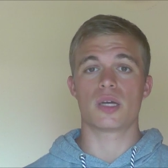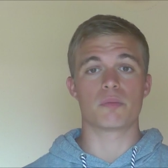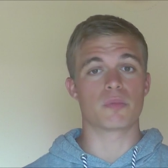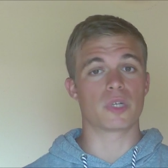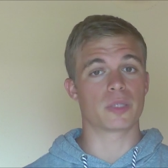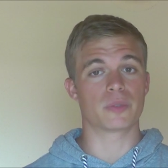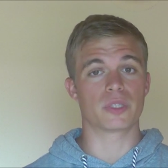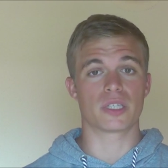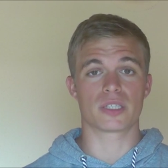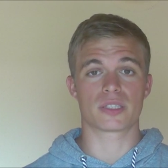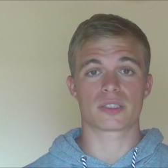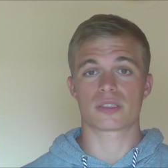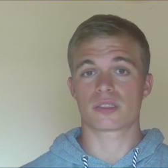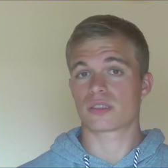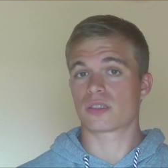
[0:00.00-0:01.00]
maybe
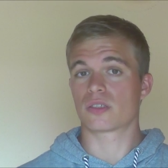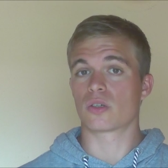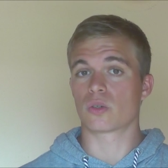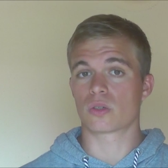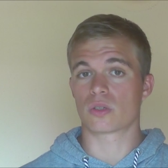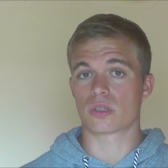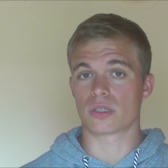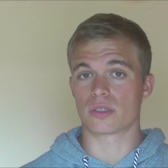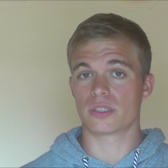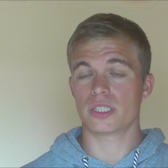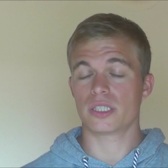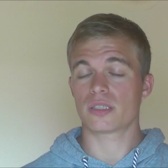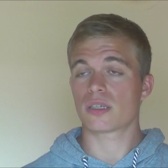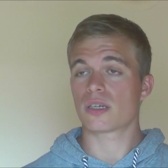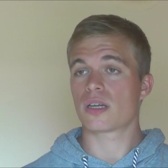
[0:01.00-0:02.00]
has an own
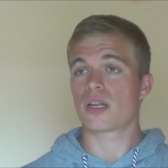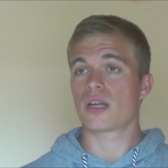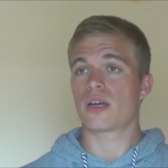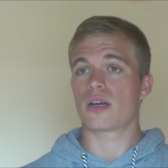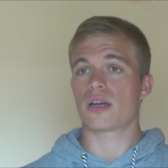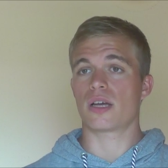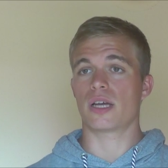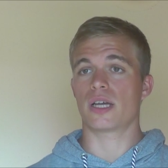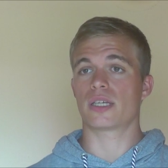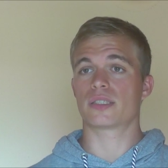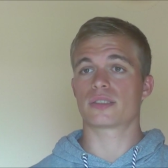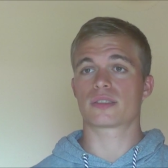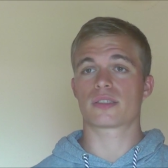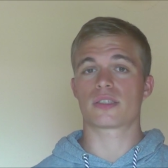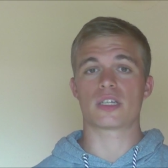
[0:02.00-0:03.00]
career
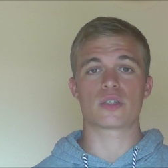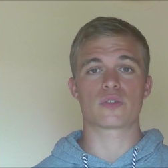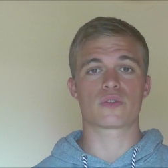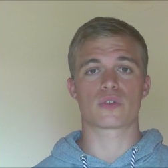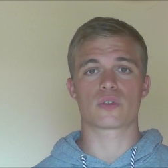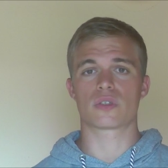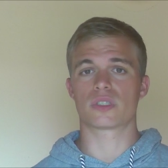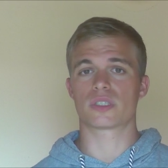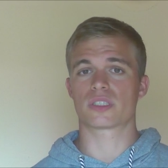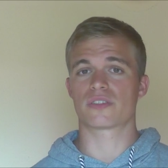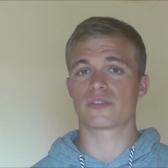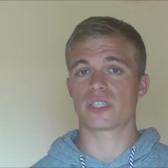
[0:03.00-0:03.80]
and therefore is a